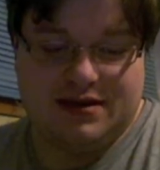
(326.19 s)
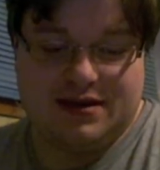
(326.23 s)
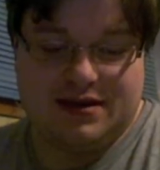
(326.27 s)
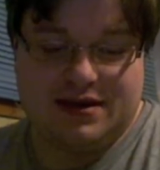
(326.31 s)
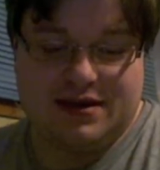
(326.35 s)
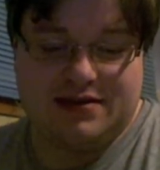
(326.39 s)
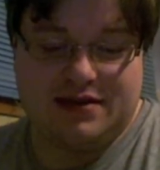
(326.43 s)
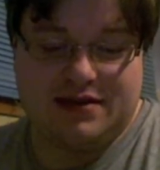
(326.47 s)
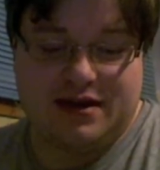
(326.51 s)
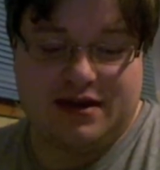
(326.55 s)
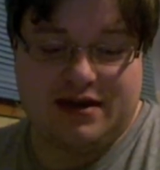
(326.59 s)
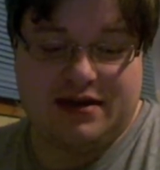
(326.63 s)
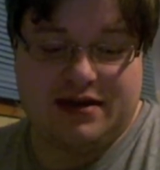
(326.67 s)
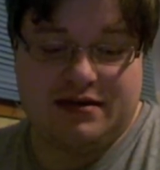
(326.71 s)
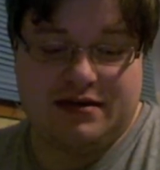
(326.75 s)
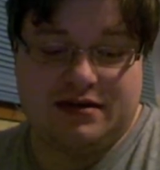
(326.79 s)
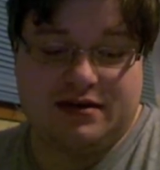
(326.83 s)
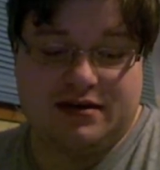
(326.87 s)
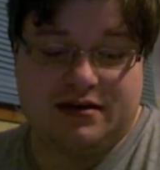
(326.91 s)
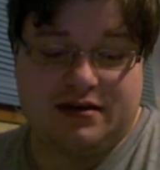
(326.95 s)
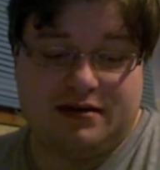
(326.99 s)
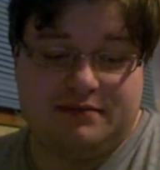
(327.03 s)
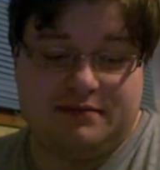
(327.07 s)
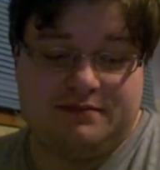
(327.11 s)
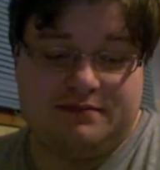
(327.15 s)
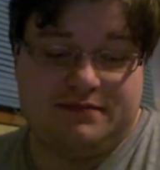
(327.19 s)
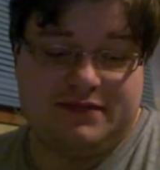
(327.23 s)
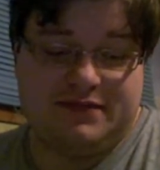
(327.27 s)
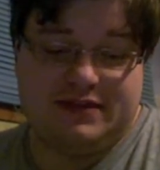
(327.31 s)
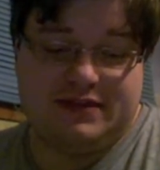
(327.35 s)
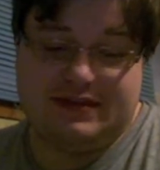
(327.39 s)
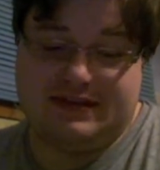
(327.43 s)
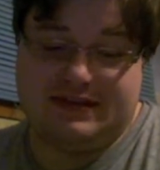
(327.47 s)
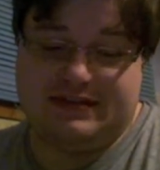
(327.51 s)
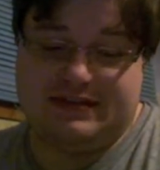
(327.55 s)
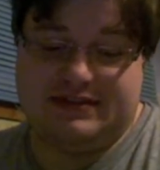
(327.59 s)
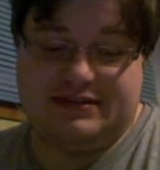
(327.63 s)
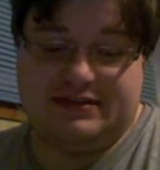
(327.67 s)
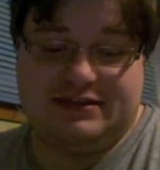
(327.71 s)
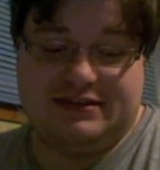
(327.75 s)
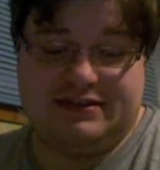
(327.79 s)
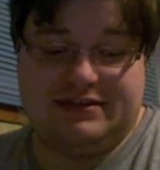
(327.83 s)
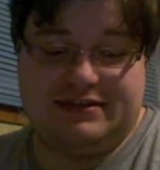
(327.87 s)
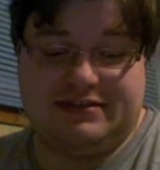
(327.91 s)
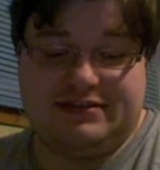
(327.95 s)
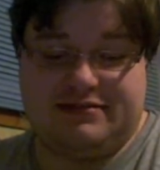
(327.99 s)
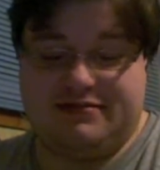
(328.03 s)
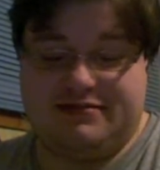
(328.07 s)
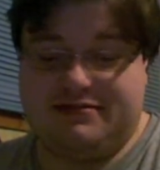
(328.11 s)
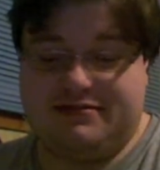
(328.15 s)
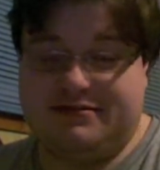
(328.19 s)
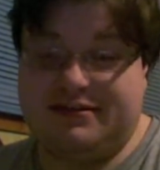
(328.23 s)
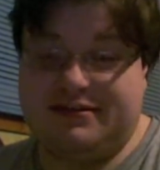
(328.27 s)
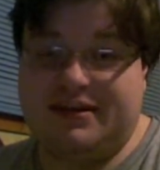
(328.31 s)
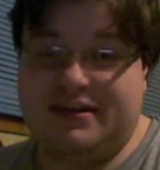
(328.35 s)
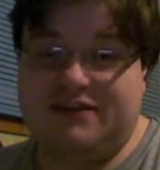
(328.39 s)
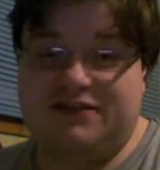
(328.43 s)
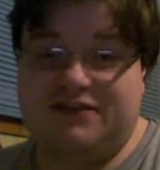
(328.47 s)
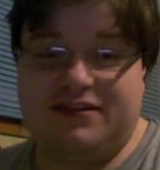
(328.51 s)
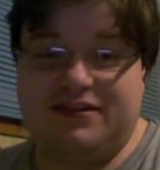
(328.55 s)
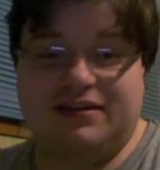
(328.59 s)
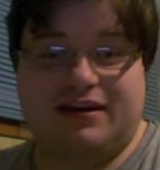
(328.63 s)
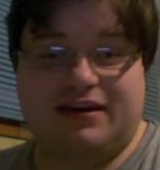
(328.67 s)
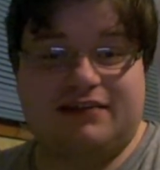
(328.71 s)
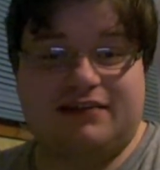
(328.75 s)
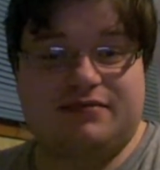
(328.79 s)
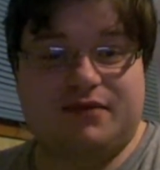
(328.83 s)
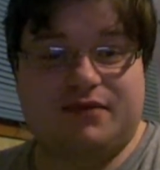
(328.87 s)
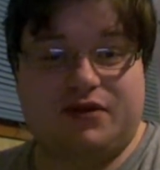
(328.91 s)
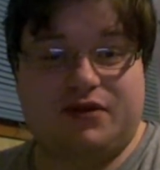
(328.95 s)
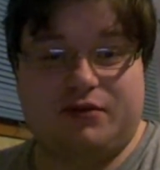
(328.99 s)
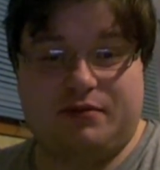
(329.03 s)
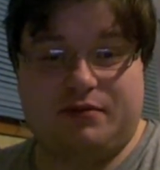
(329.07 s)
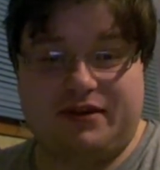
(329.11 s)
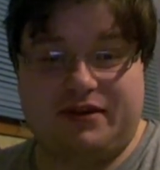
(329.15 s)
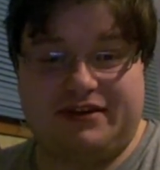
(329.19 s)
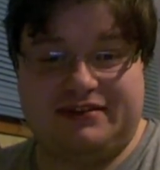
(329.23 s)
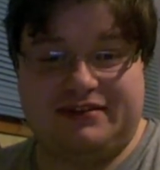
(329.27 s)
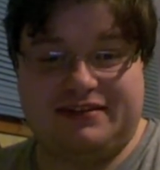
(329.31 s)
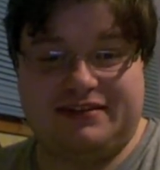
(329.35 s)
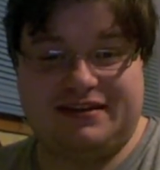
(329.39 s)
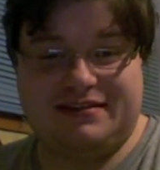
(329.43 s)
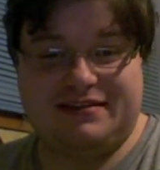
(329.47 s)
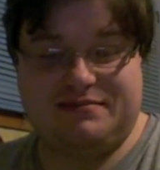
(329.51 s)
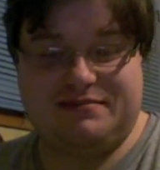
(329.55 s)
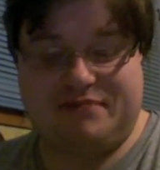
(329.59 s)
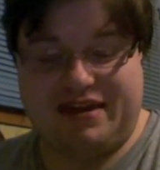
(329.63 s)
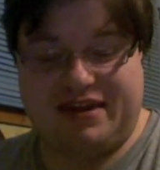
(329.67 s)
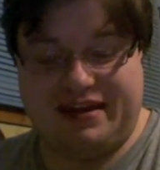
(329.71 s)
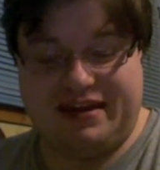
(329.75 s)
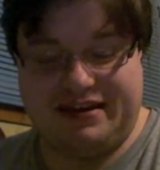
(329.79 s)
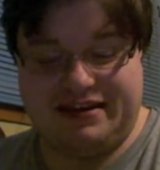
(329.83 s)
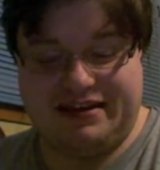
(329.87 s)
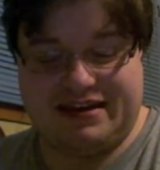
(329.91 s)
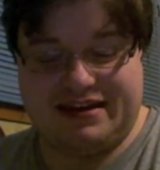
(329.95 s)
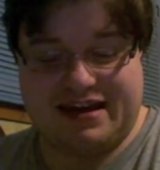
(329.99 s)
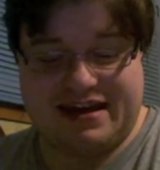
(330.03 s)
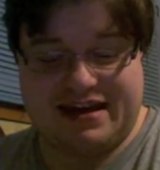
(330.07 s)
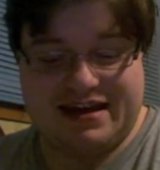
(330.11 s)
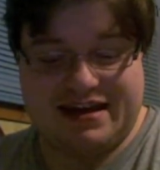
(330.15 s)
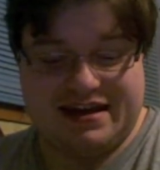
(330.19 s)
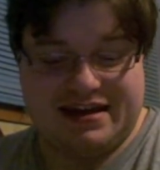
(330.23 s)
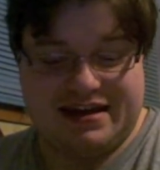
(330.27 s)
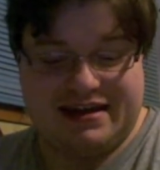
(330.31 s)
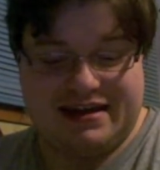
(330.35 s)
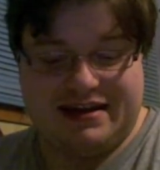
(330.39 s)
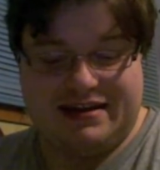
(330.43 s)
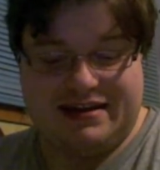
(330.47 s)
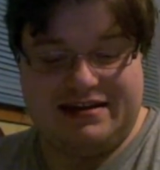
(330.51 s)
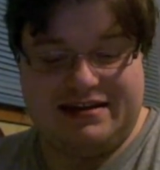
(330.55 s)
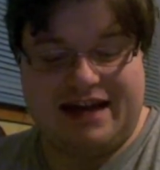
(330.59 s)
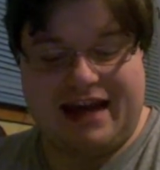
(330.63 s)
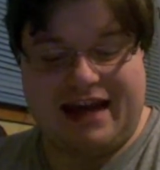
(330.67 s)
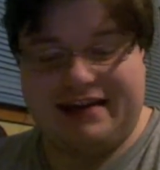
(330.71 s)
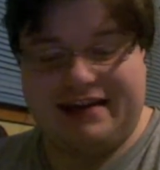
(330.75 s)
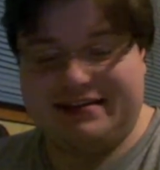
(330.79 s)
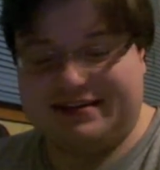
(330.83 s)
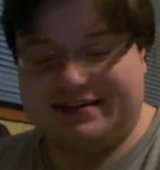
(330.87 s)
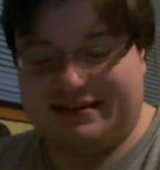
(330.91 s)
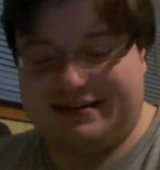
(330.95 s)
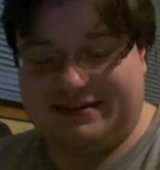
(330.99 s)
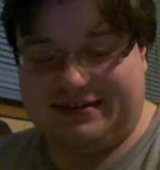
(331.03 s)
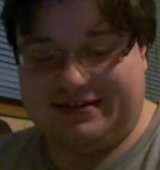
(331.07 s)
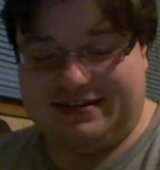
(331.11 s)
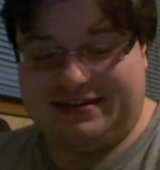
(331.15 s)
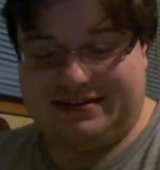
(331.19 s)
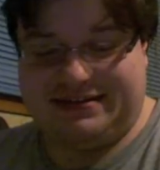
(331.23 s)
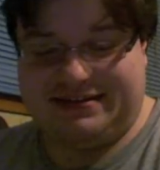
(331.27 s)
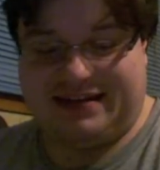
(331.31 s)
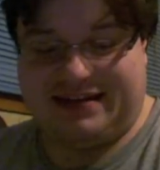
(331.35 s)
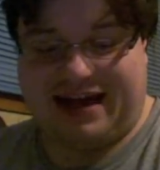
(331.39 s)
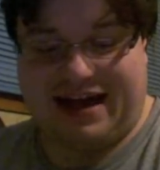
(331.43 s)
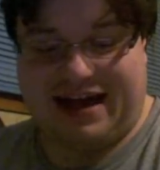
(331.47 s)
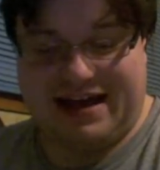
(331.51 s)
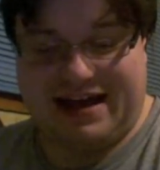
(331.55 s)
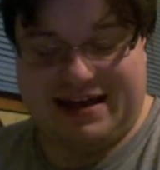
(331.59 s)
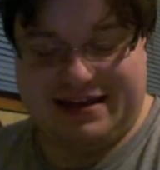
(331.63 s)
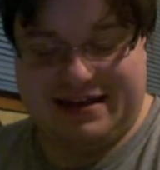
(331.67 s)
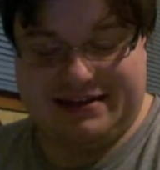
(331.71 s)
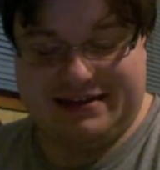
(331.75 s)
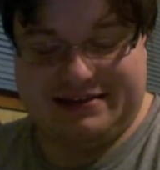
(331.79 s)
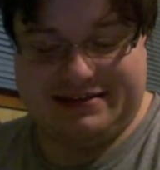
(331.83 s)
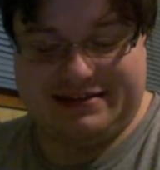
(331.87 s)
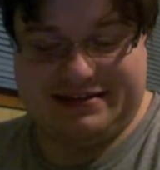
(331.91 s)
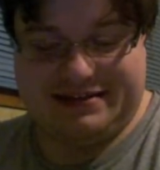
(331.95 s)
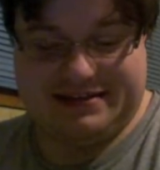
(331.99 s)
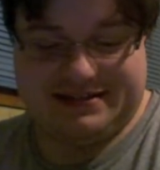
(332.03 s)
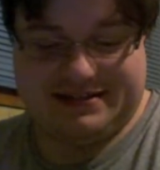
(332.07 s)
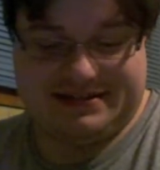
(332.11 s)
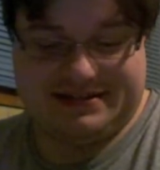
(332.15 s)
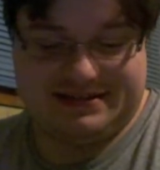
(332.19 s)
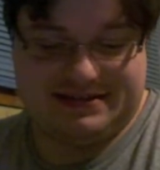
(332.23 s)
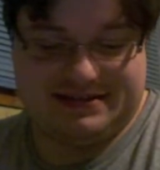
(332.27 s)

And then Tiffany talks about her pussy being nice and tight.